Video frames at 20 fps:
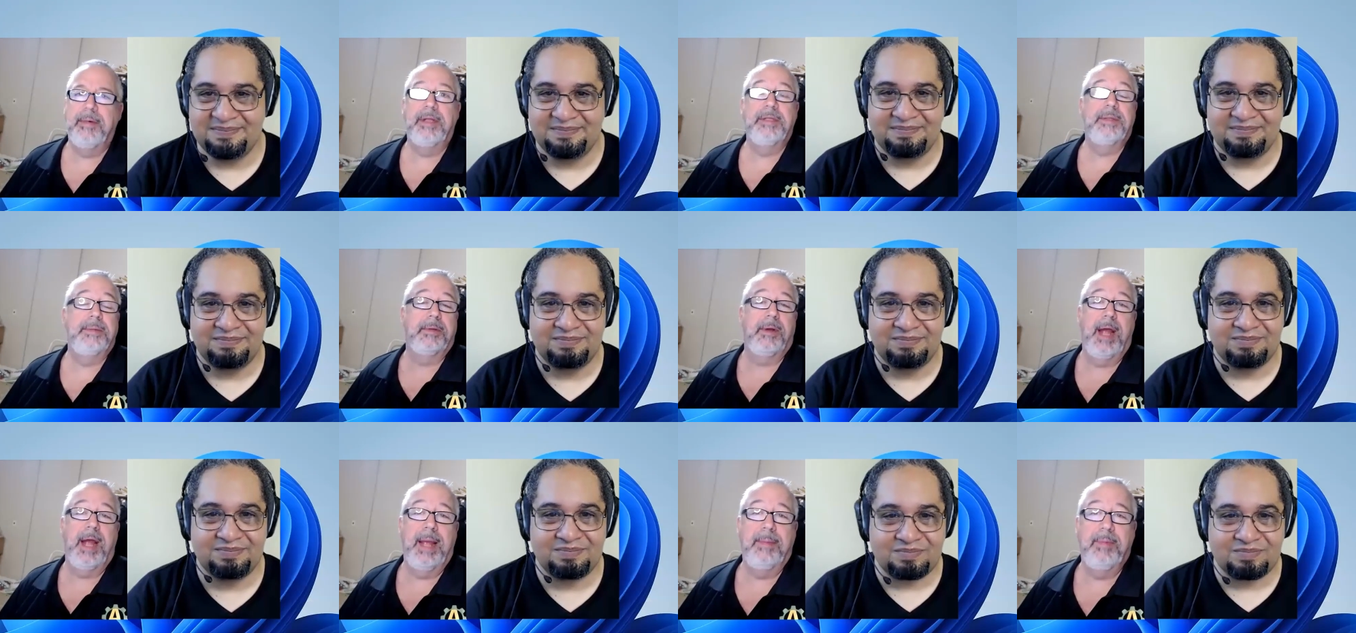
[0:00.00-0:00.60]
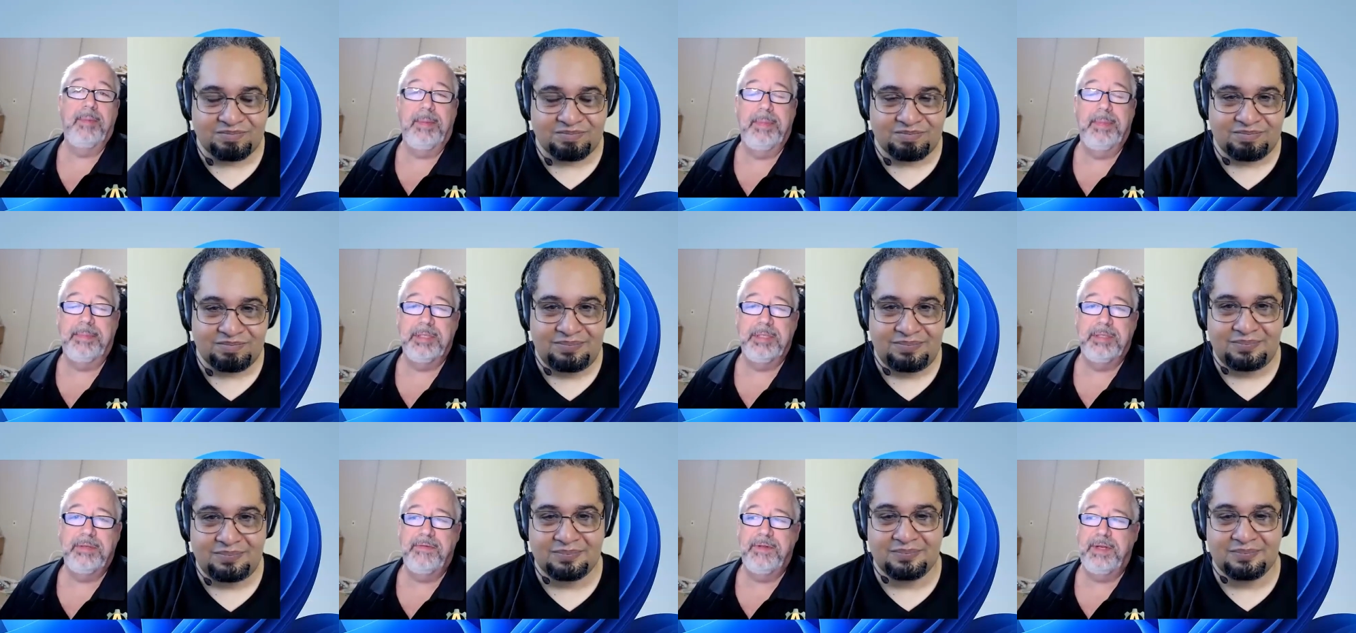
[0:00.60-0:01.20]
Speaker 1: want to subscribe. We
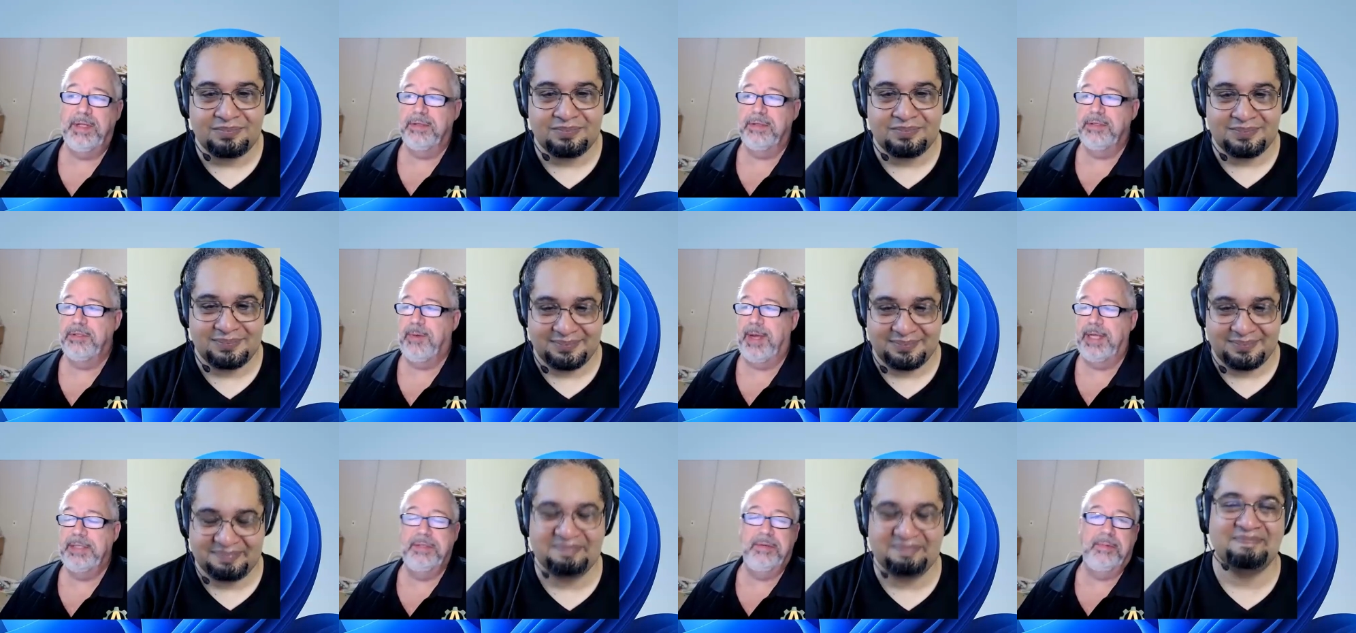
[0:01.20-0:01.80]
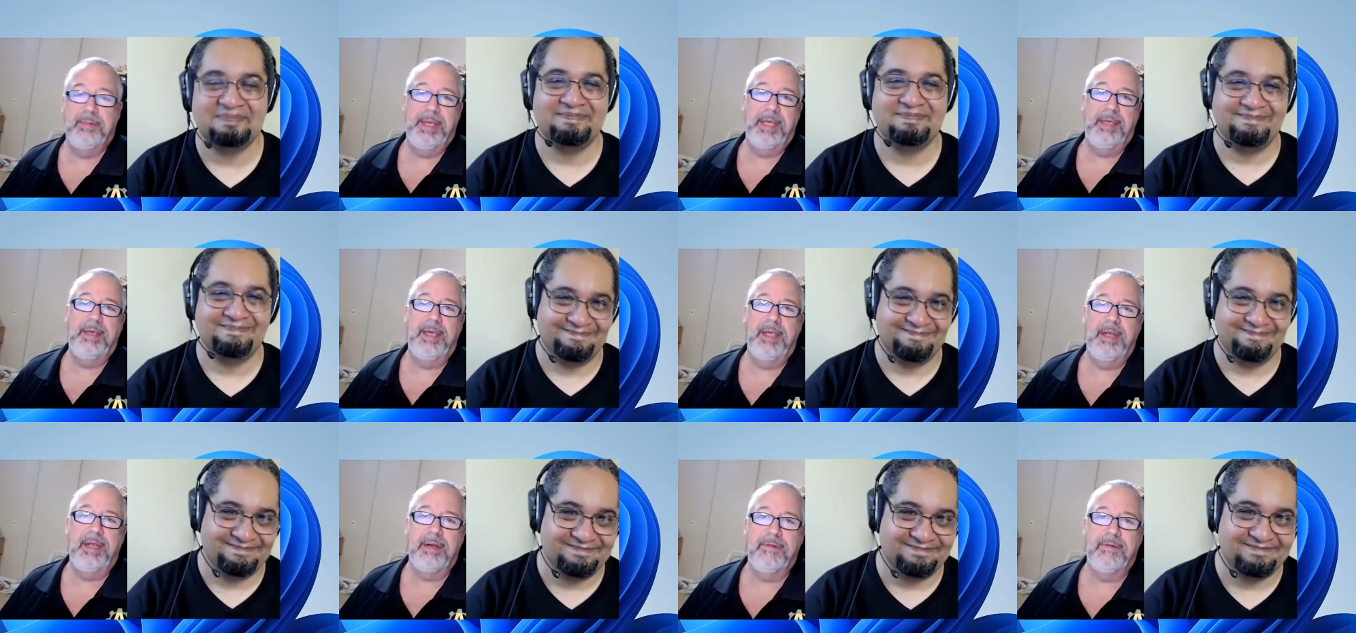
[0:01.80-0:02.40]
publish videos twice a week
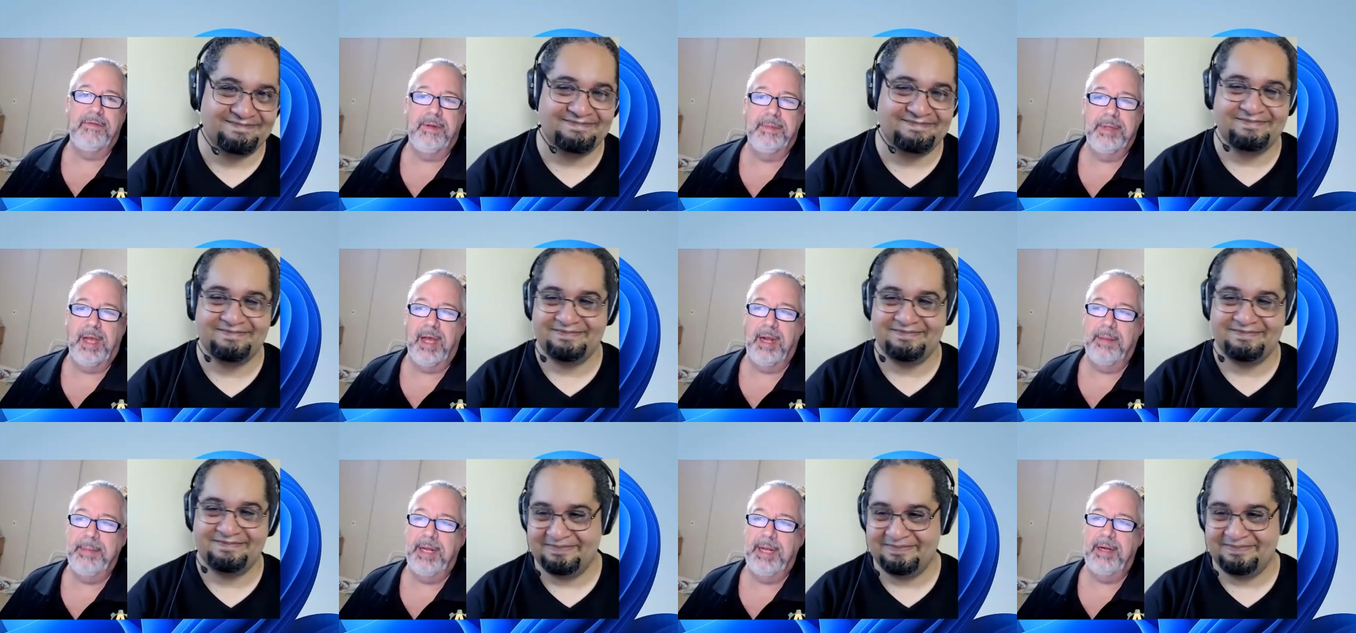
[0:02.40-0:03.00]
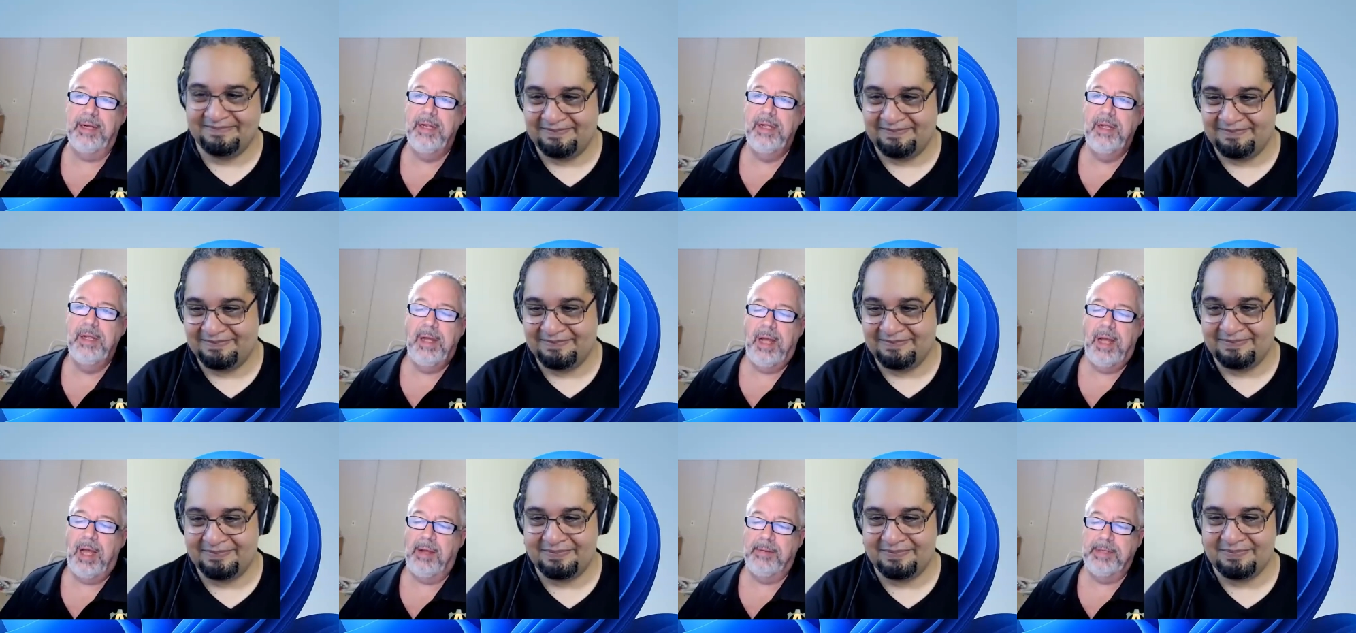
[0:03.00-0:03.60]
here from the Automator,
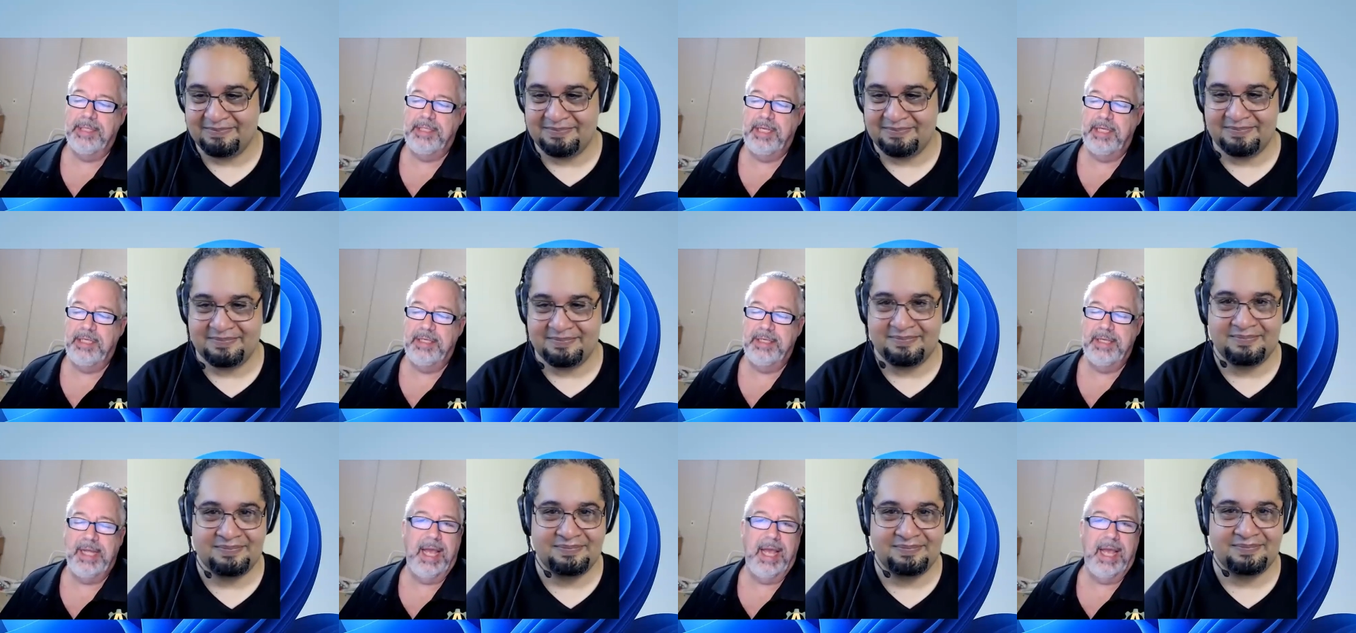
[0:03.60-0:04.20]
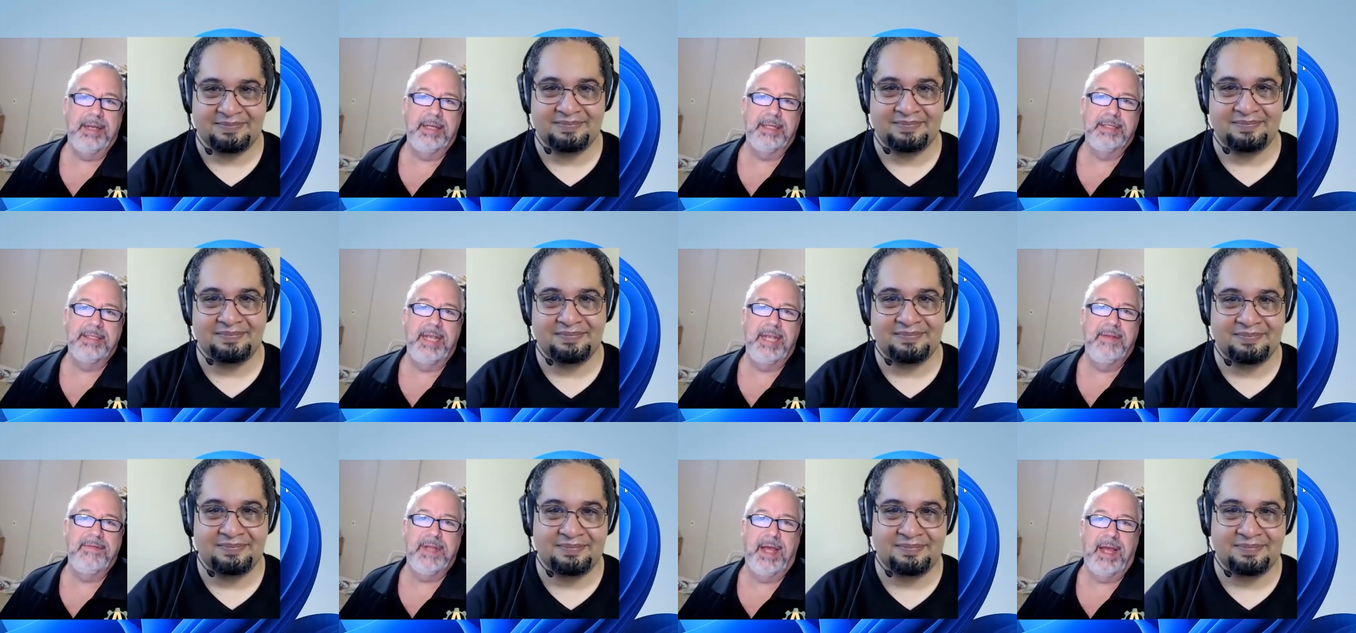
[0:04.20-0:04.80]
always teaching you how to
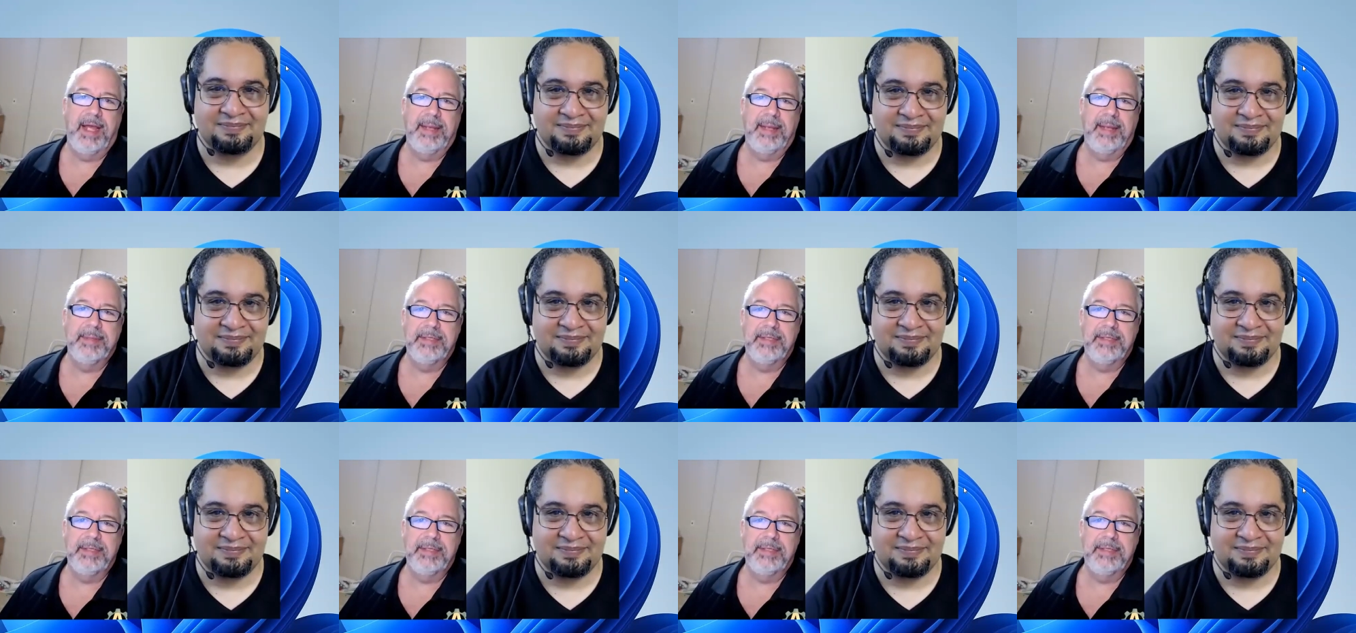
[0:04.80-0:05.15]
save time